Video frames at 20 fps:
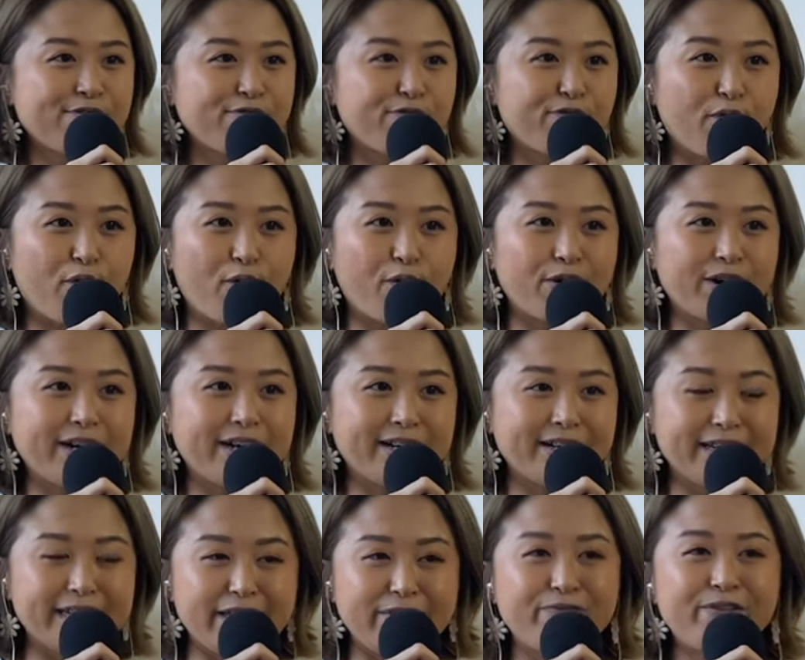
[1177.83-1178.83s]
for
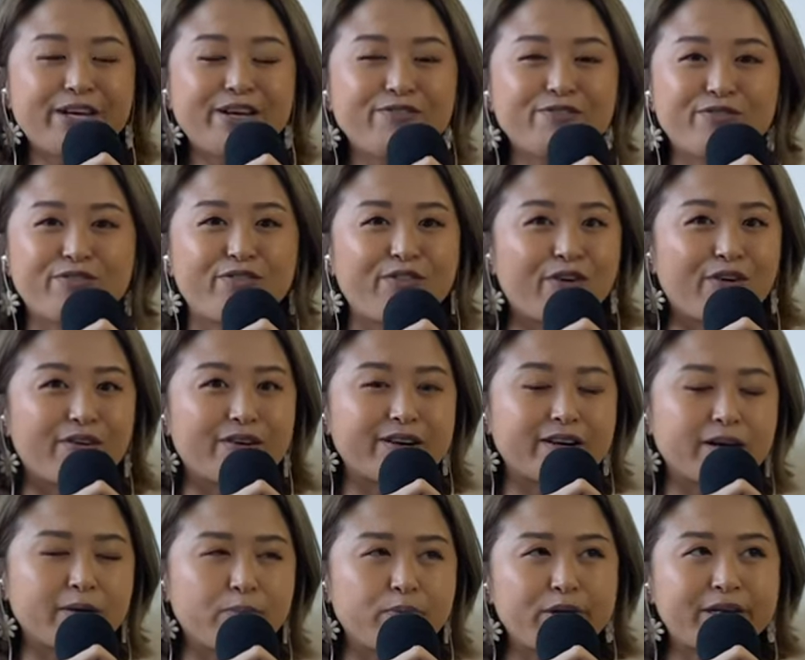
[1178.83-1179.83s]
a living
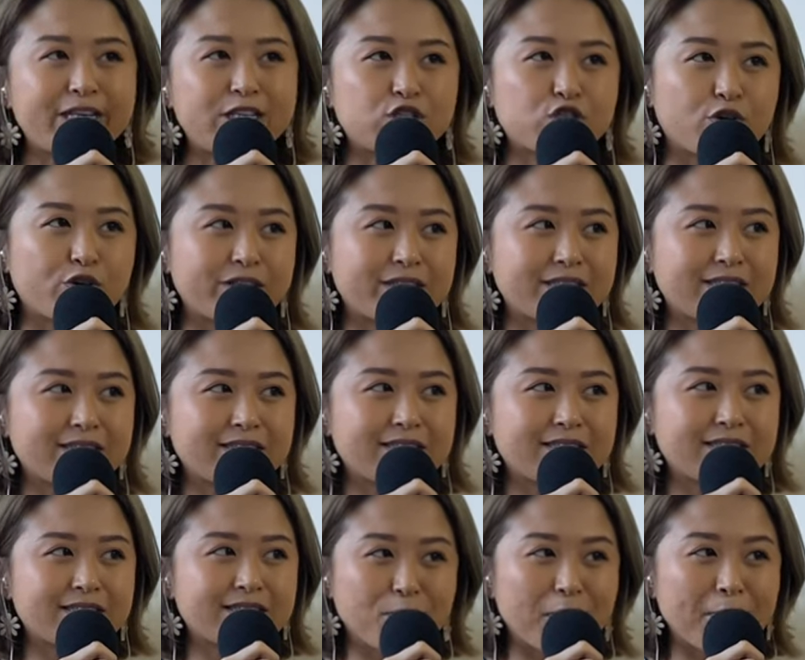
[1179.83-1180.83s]
for a pretty short
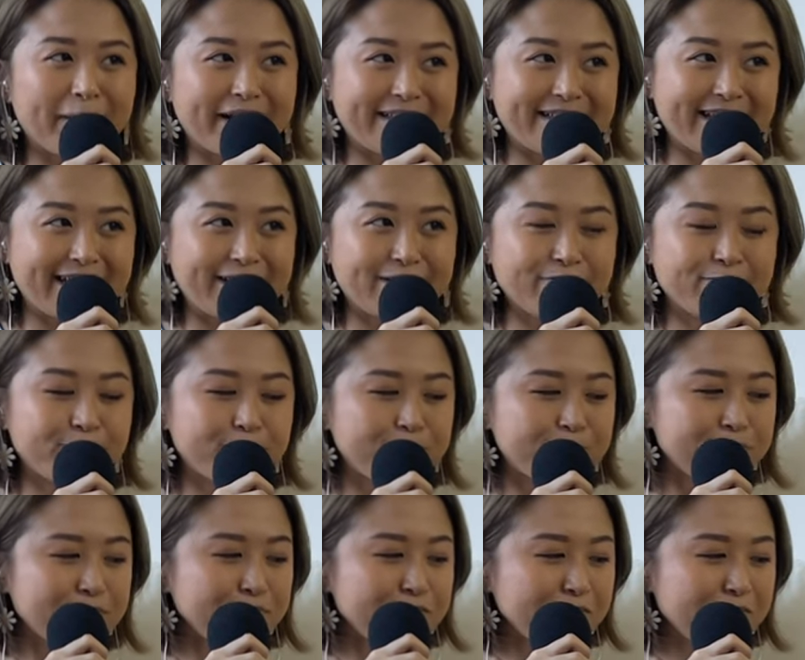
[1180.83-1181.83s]
term in my life.
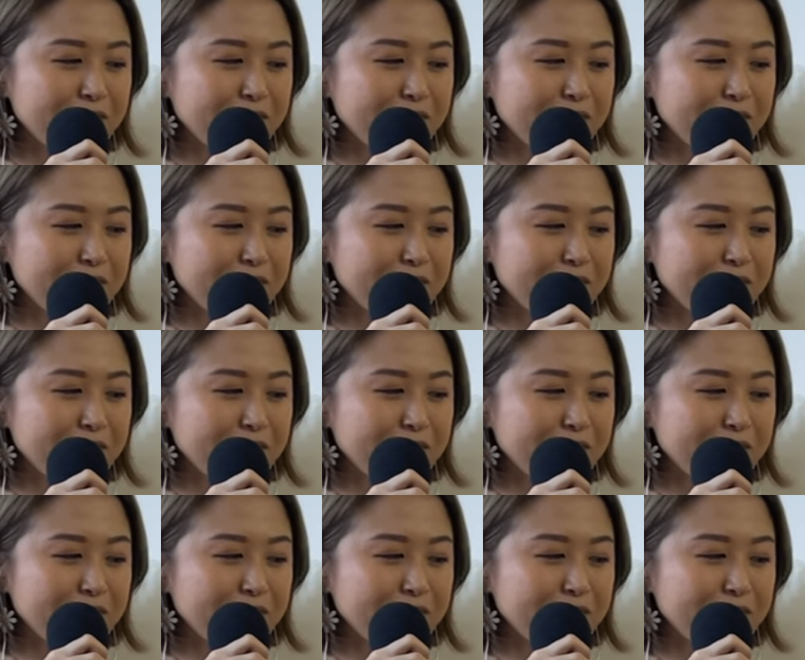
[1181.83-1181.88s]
